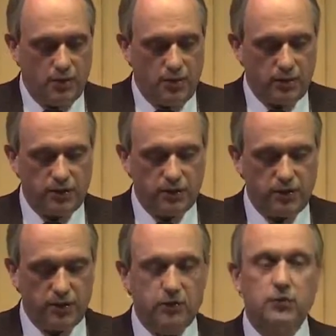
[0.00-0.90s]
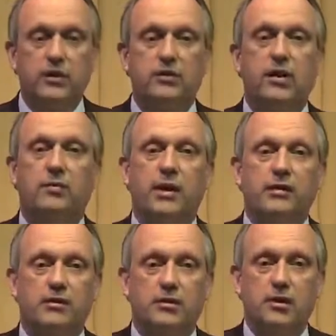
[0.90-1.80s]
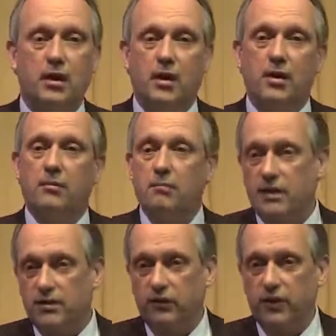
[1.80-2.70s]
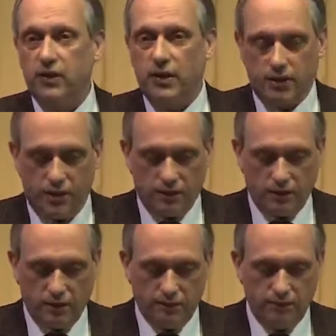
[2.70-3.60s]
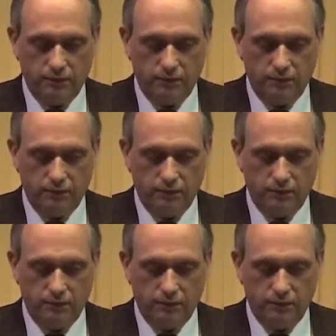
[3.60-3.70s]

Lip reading: masters, to which Albanians massively adhered,